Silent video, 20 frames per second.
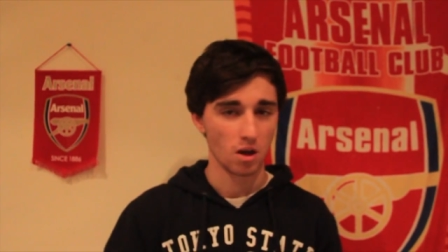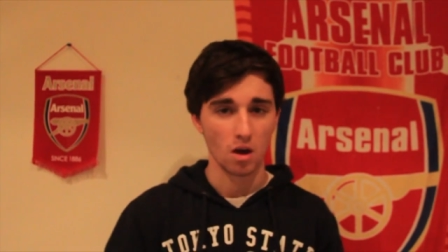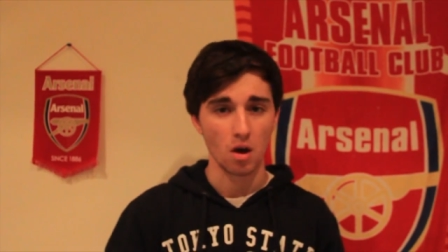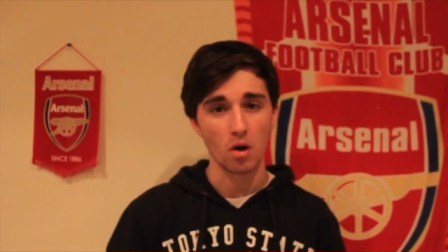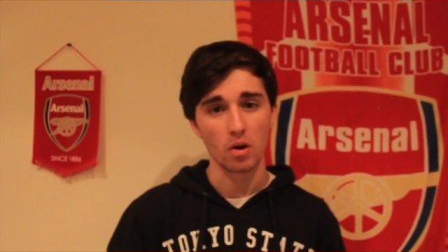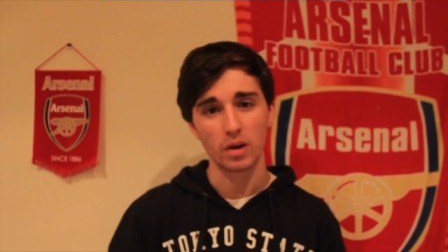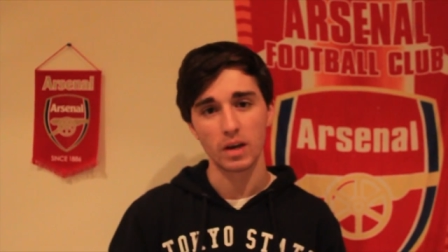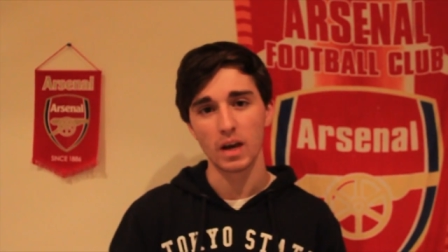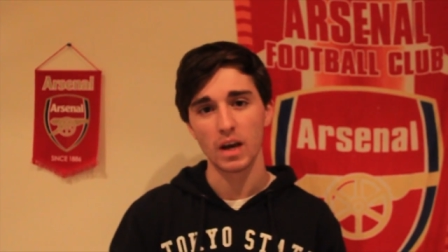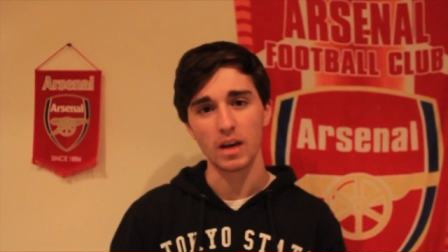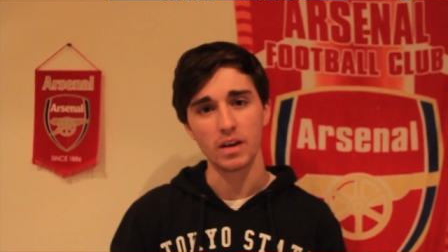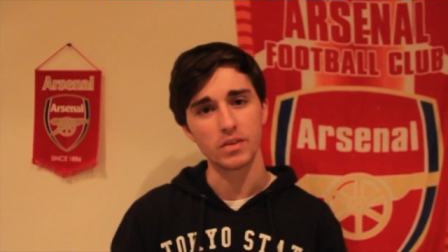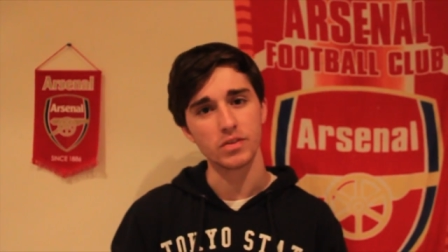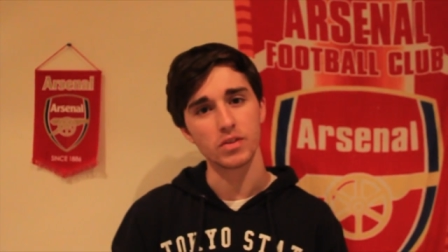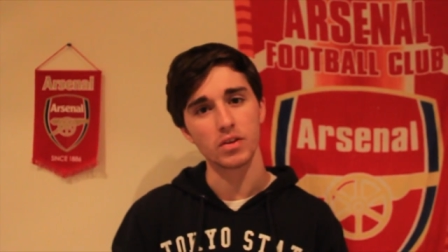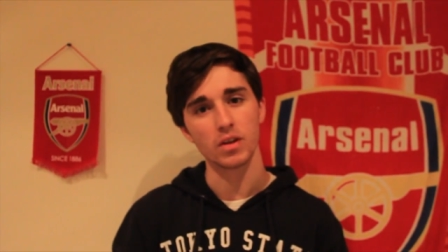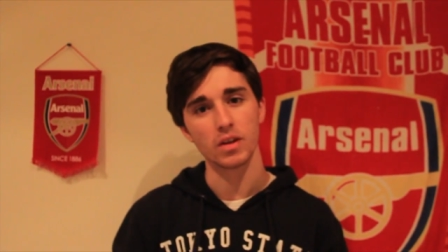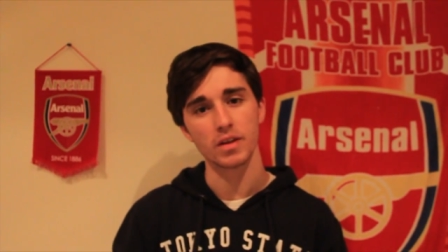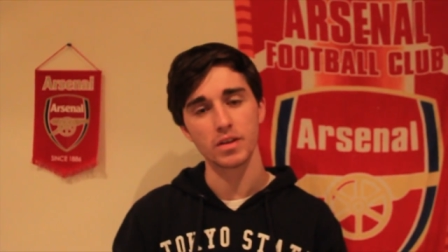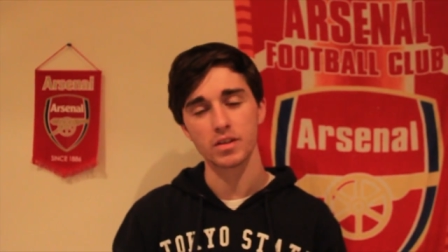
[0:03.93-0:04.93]
Okay,
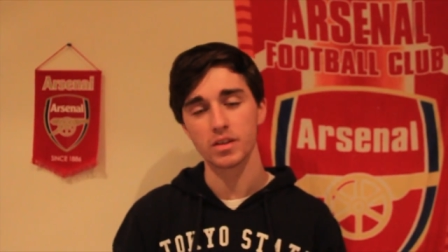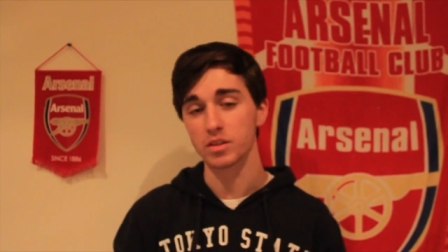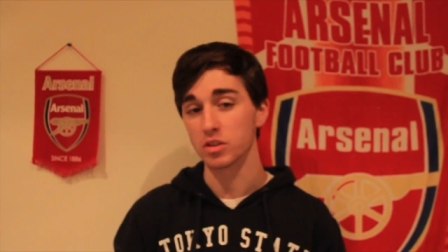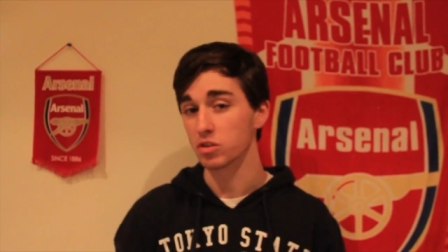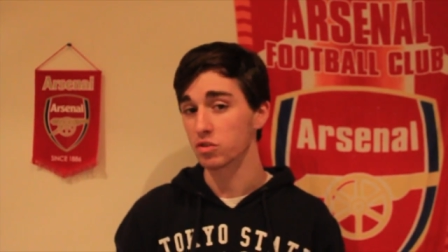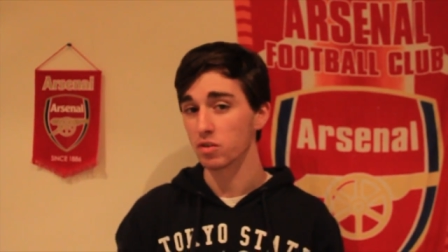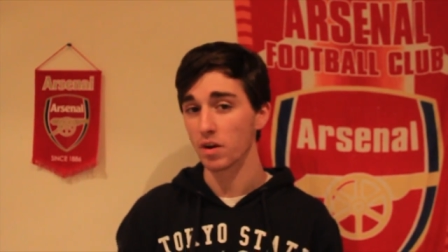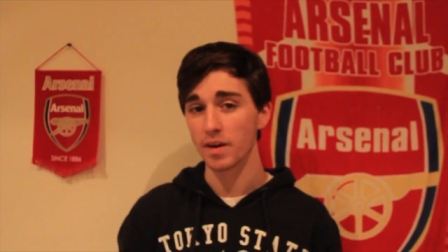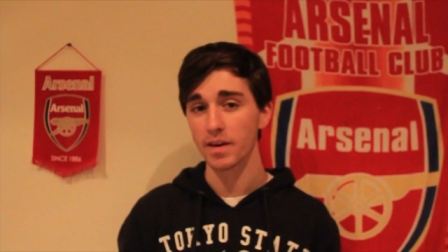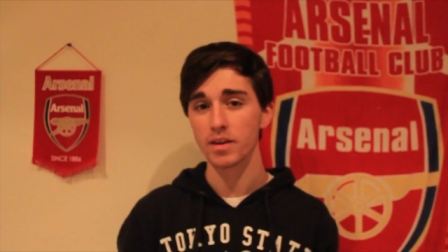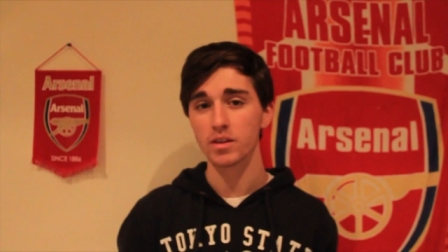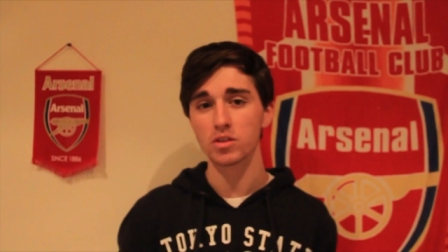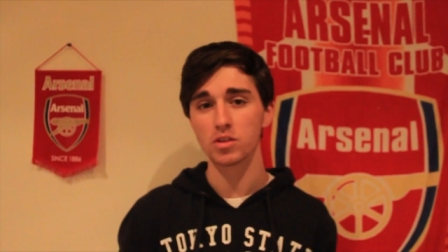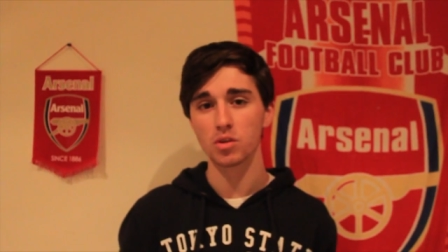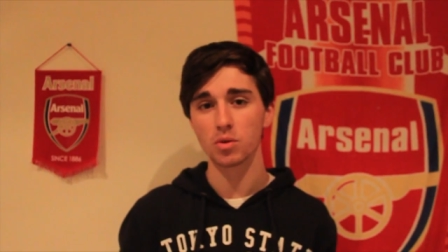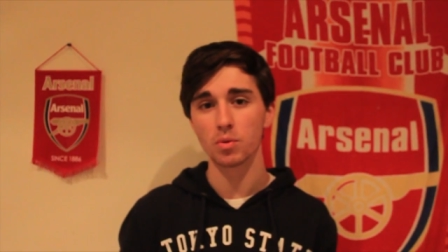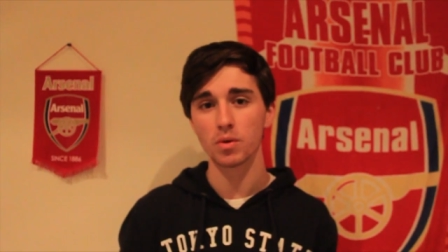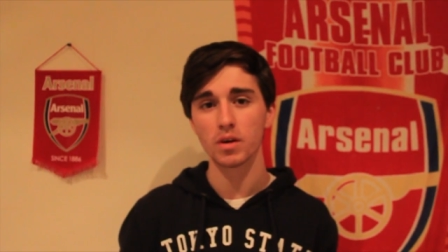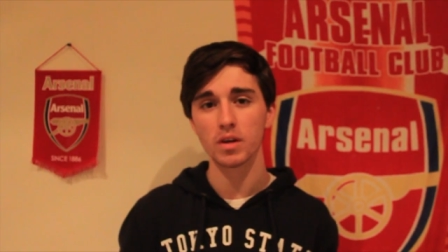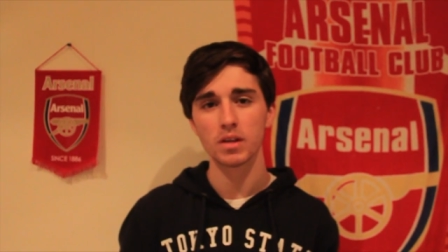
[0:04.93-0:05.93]
so let's get straight
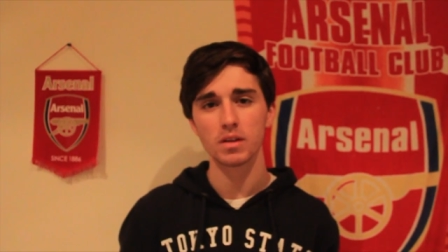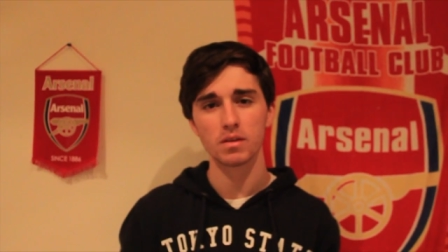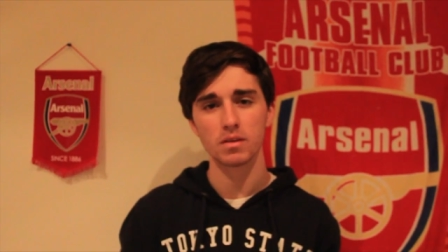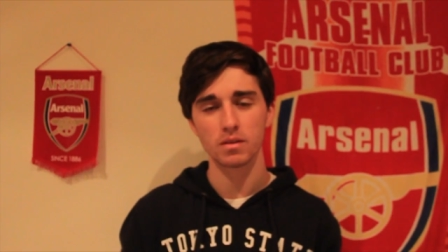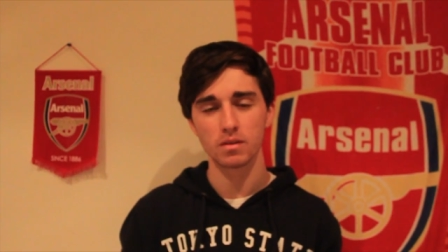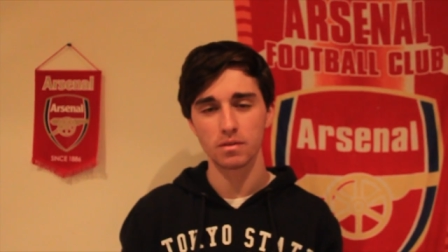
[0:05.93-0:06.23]
into it.